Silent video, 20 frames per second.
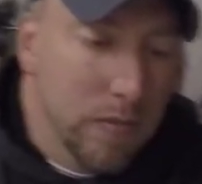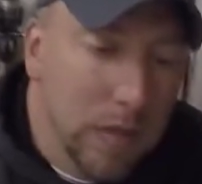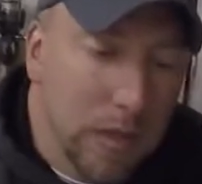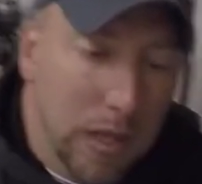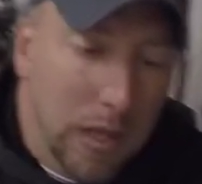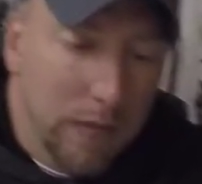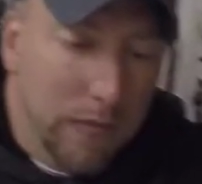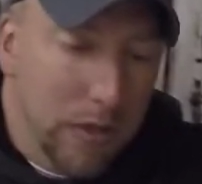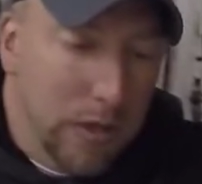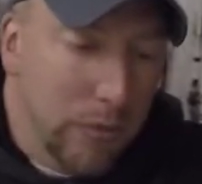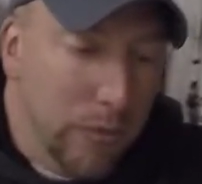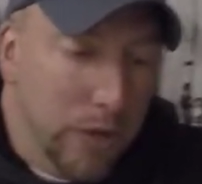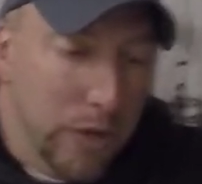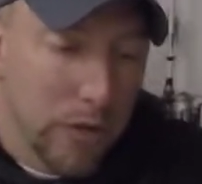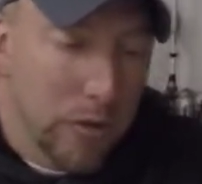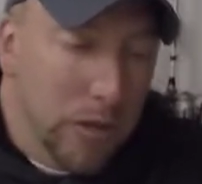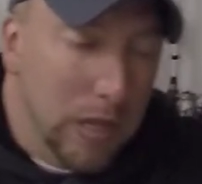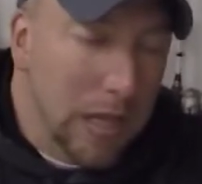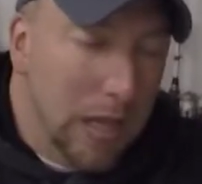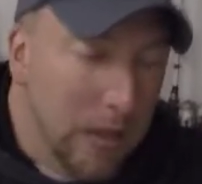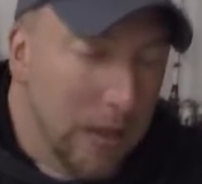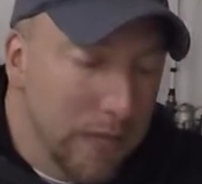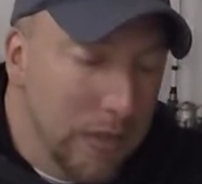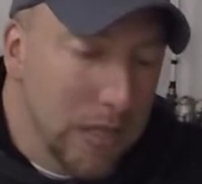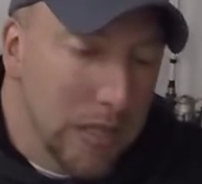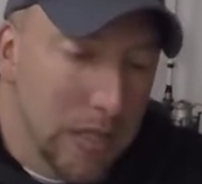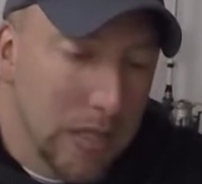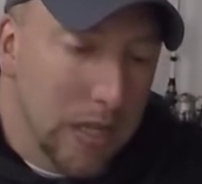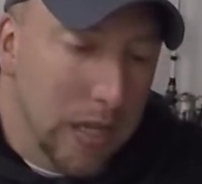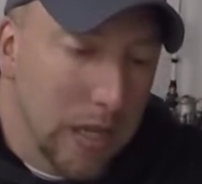lovely reel. Love
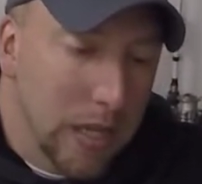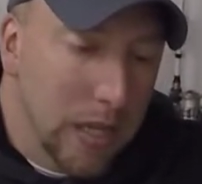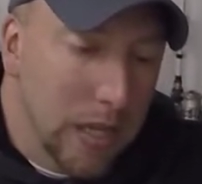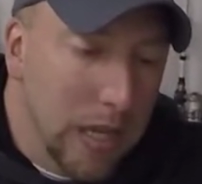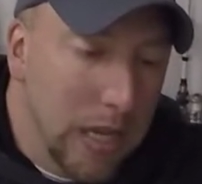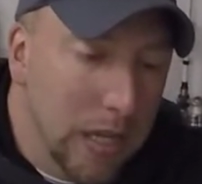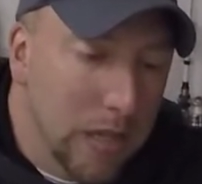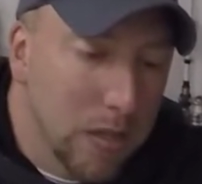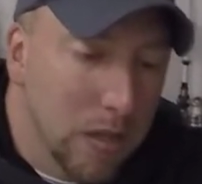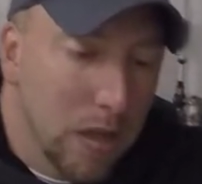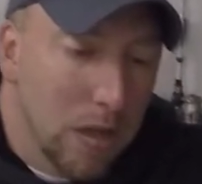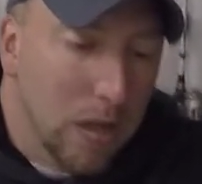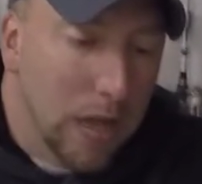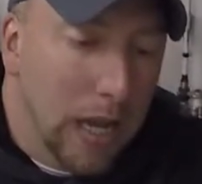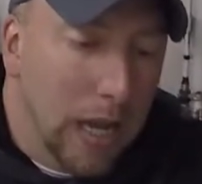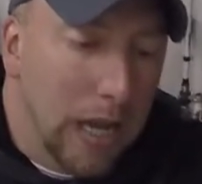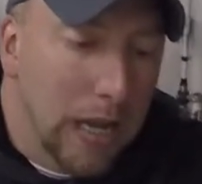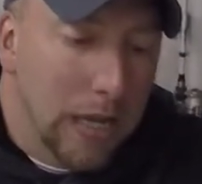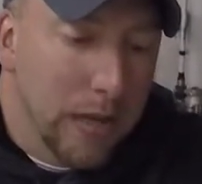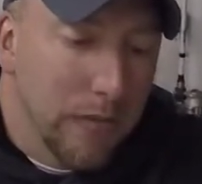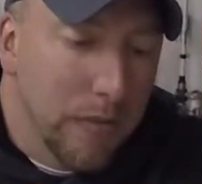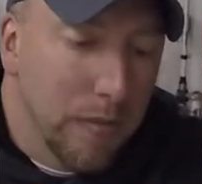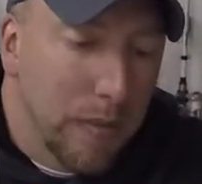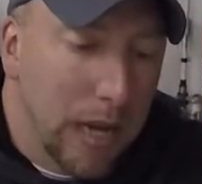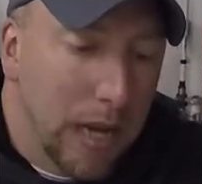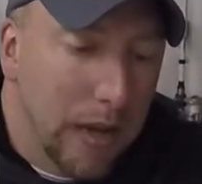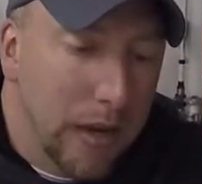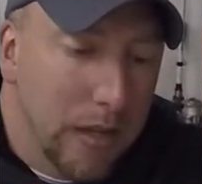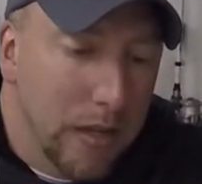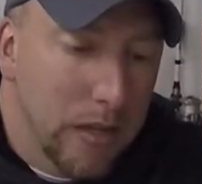this thing. Can't talk high enough
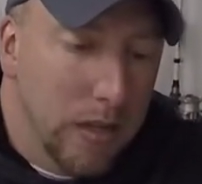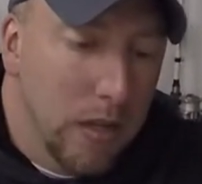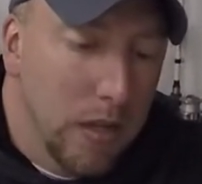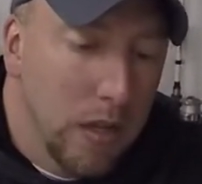about it.